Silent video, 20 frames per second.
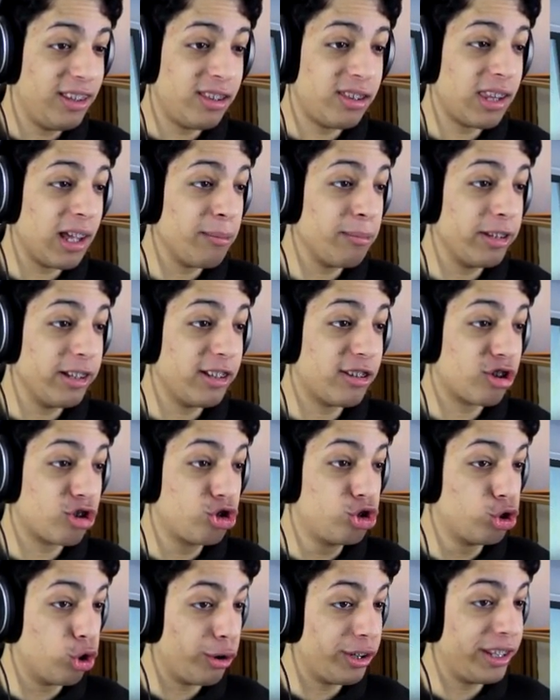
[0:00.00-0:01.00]
this time let's
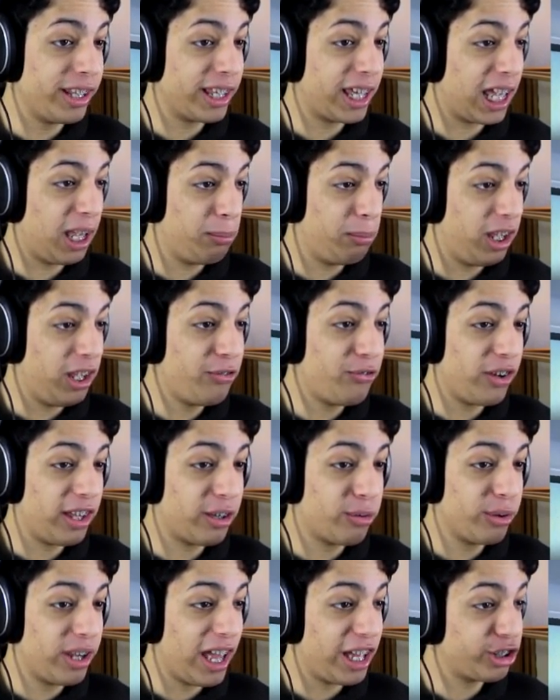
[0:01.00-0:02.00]
join a game, if I
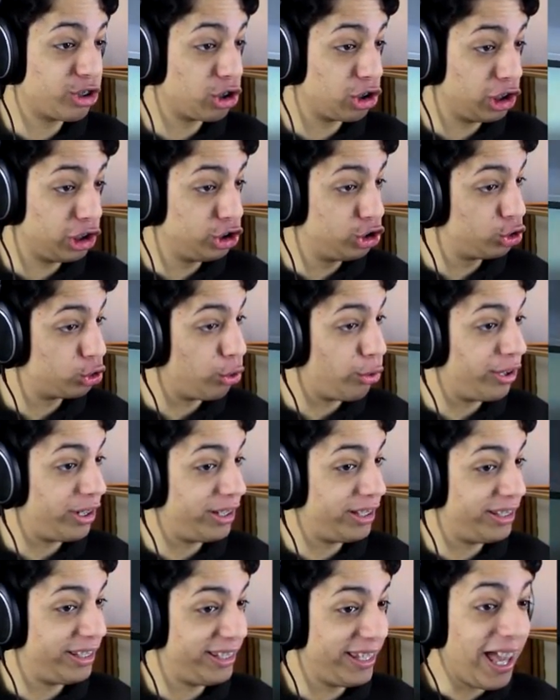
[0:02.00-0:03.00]
could actually
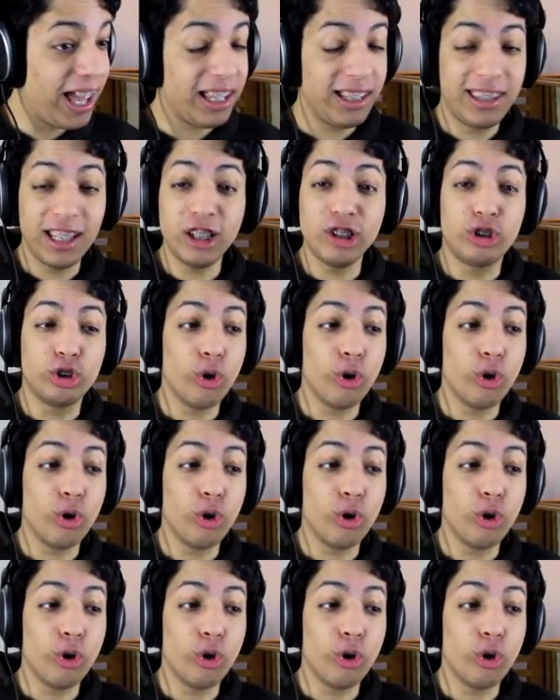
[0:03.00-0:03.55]
join. Yeah, I did